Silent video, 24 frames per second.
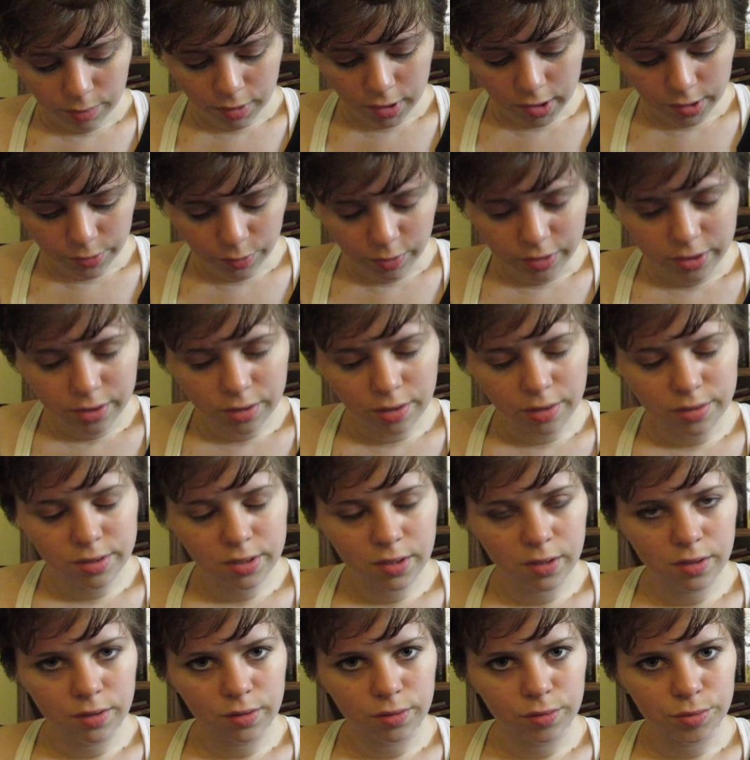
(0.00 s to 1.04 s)
But what's
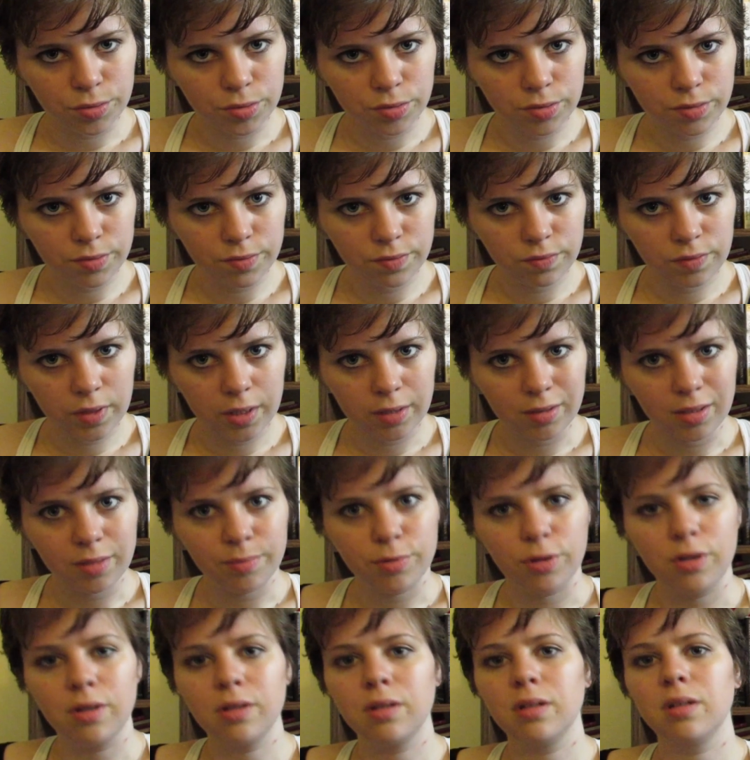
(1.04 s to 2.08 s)
also very
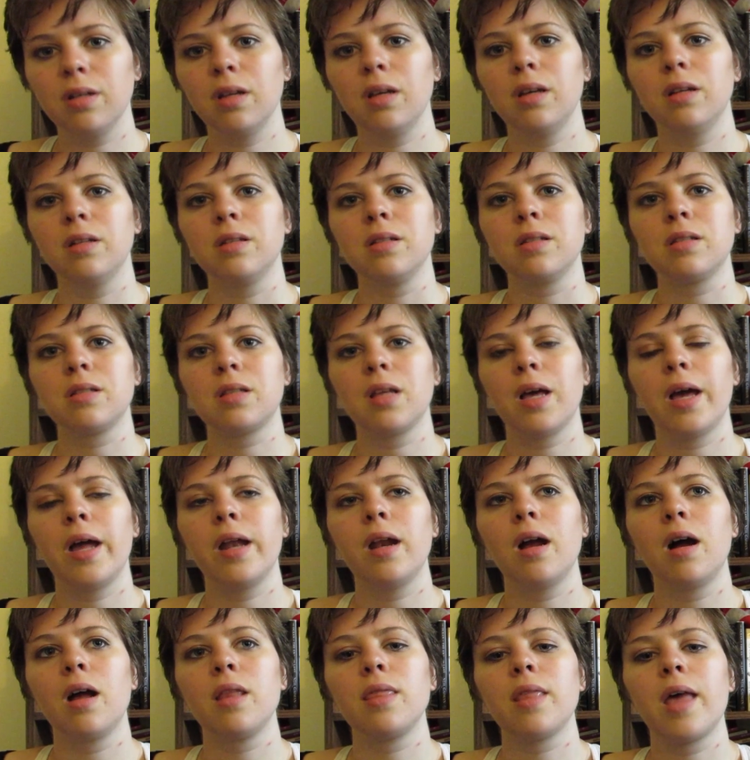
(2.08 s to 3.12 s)
important is that,
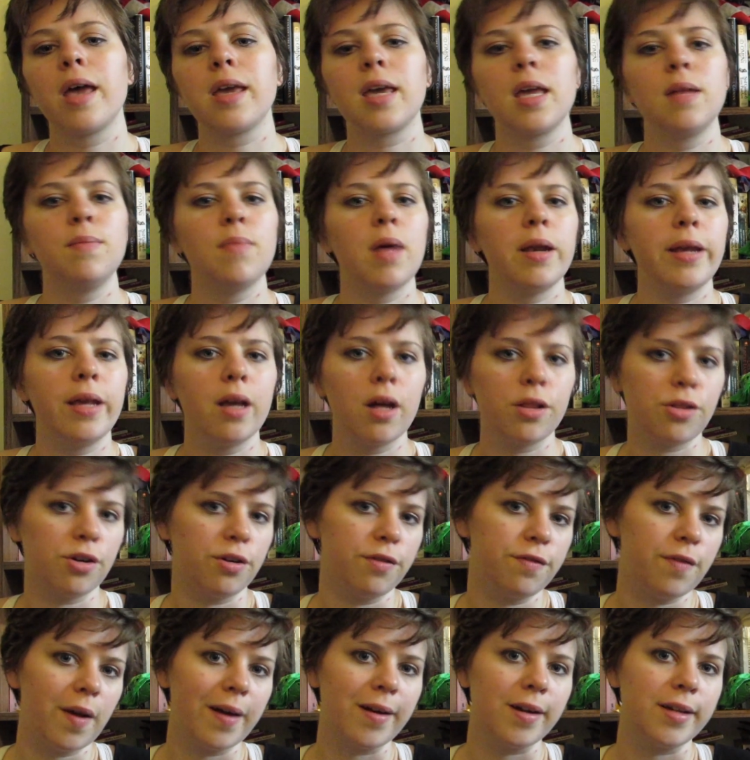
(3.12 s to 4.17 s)
unlike in many other
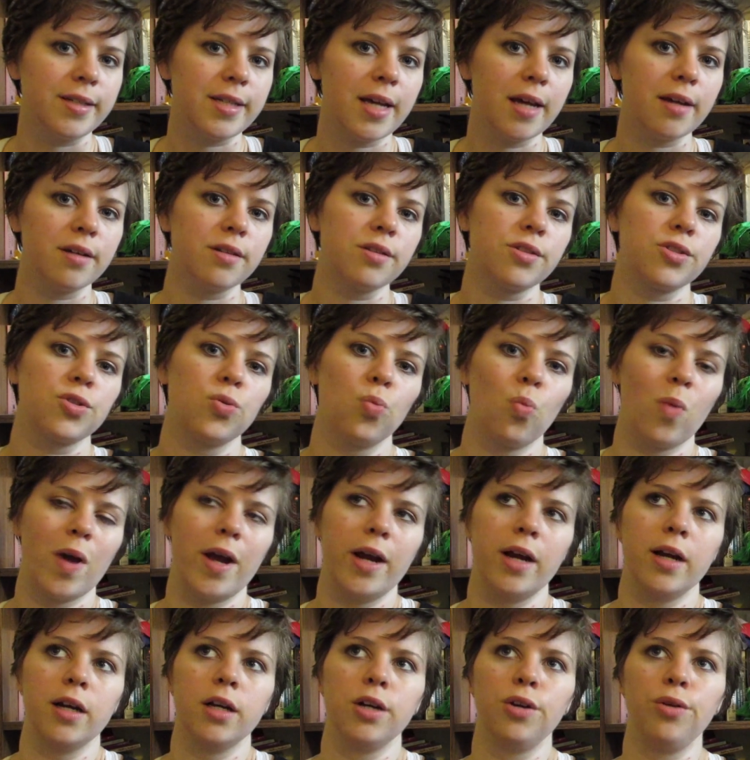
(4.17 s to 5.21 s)
fairy tales
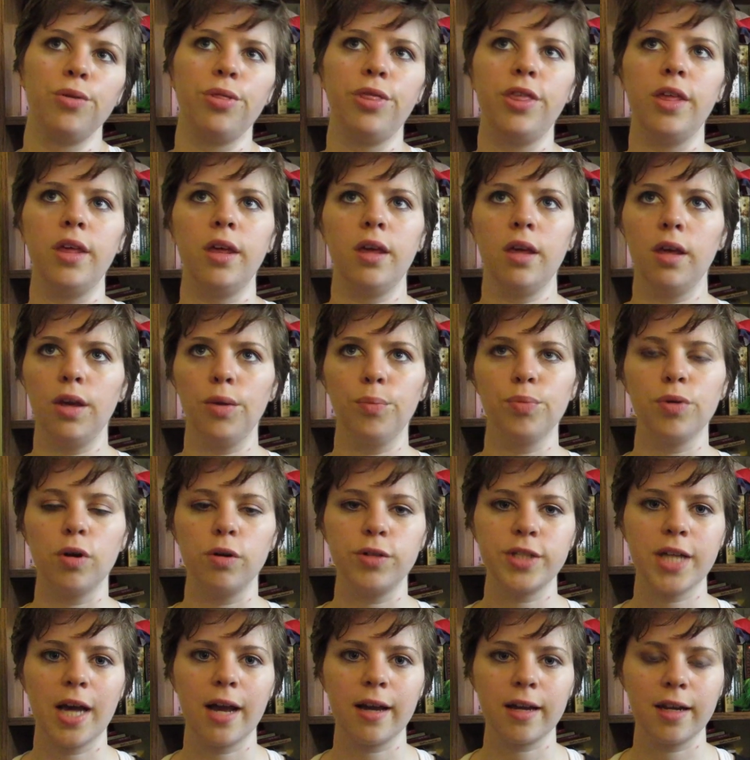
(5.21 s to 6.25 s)
where the
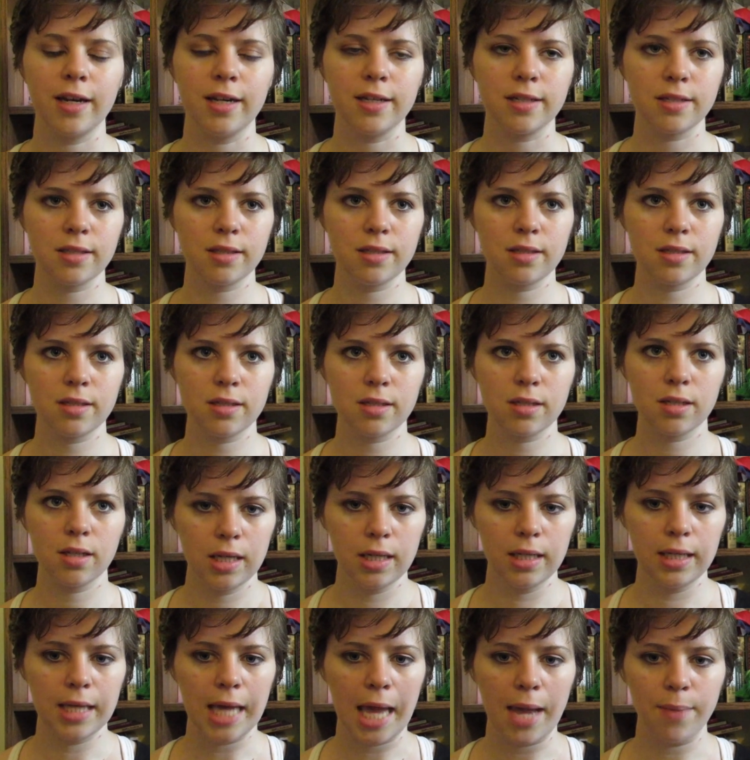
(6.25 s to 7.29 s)
protagonists
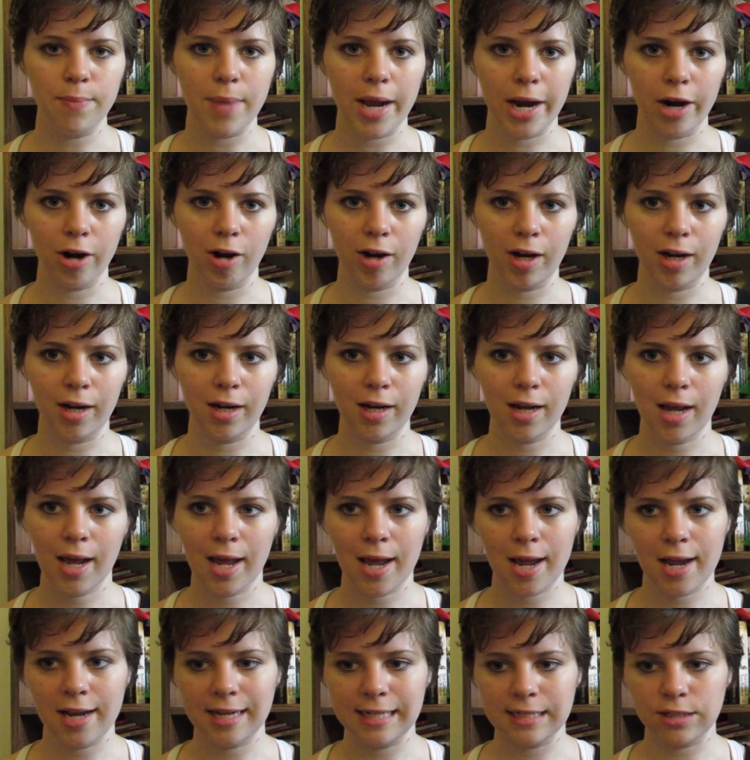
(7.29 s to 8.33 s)
get married
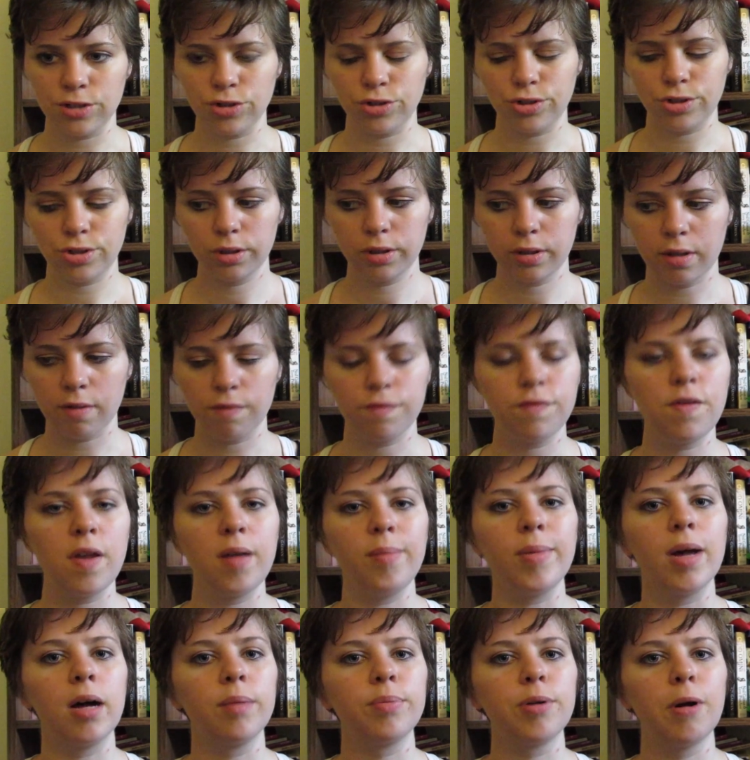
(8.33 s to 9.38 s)
and the
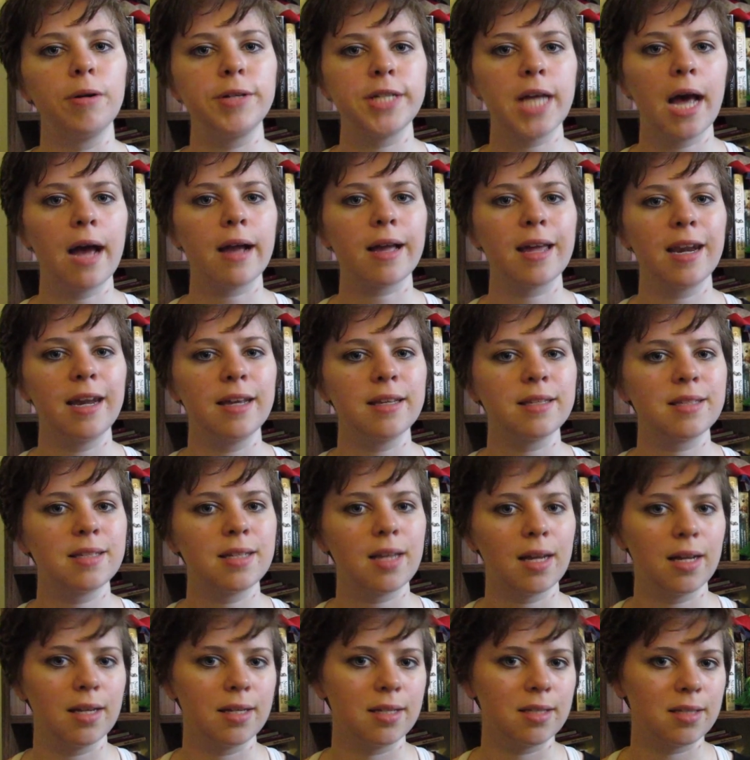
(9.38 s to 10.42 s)
female protagonist
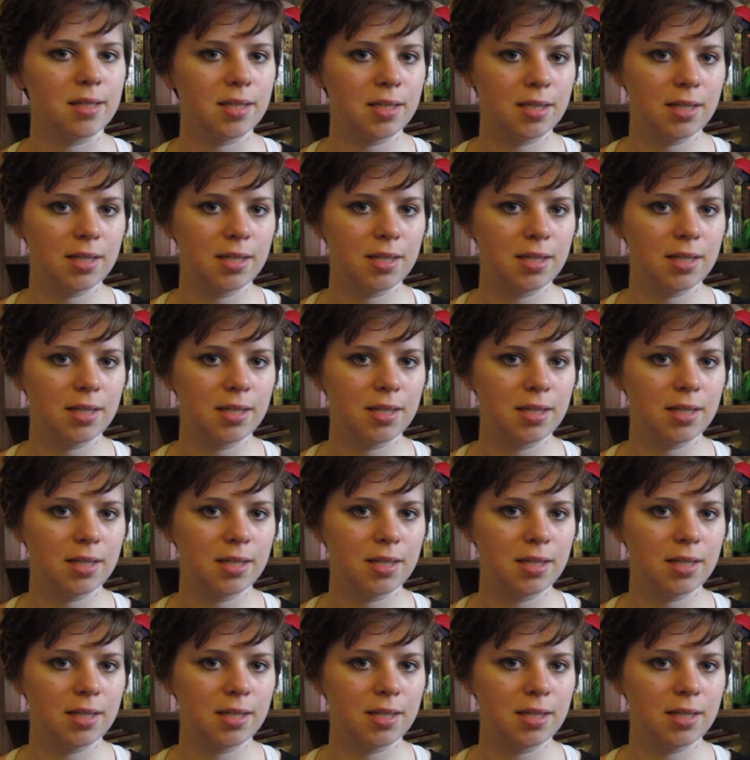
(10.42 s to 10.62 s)
is